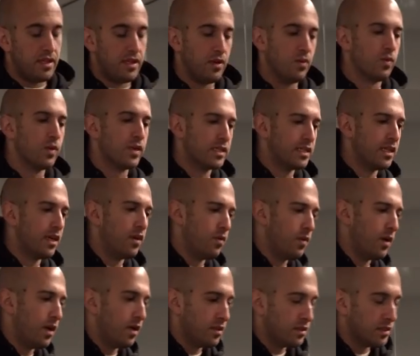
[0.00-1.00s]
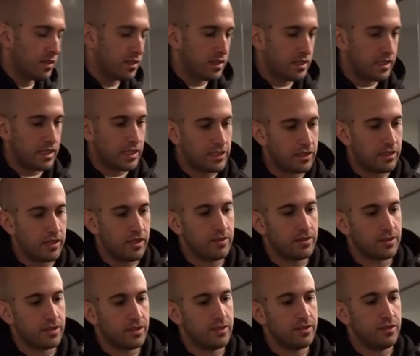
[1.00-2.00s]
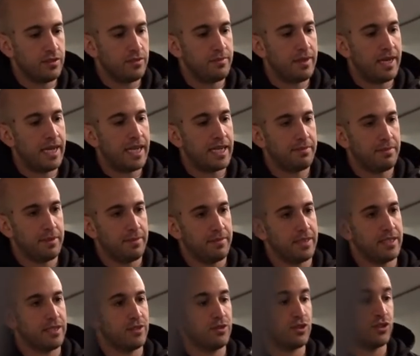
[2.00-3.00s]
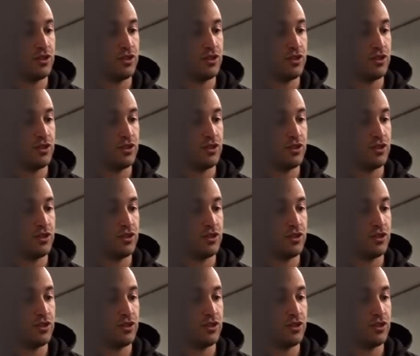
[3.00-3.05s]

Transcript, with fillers: It worked out well, because yesterday I was going to do back, but because it